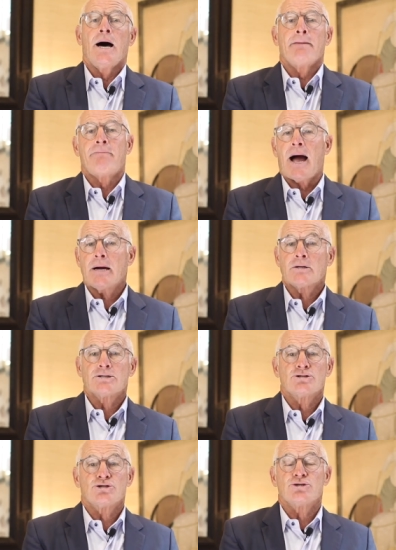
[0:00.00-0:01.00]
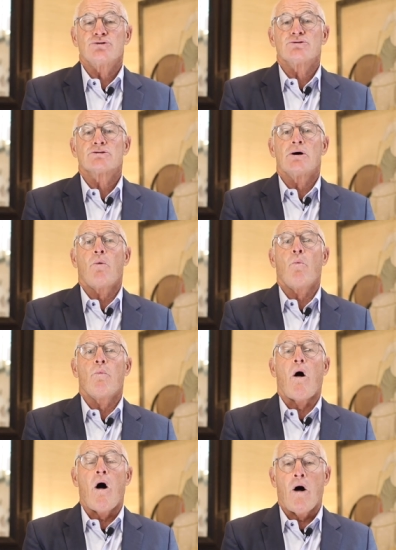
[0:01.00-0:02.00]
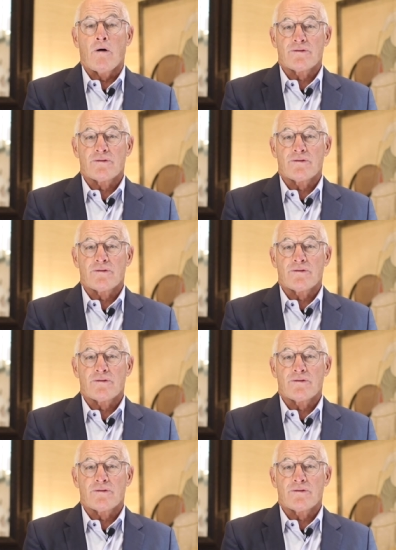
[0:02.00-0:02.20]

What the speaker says: A buyer can choose all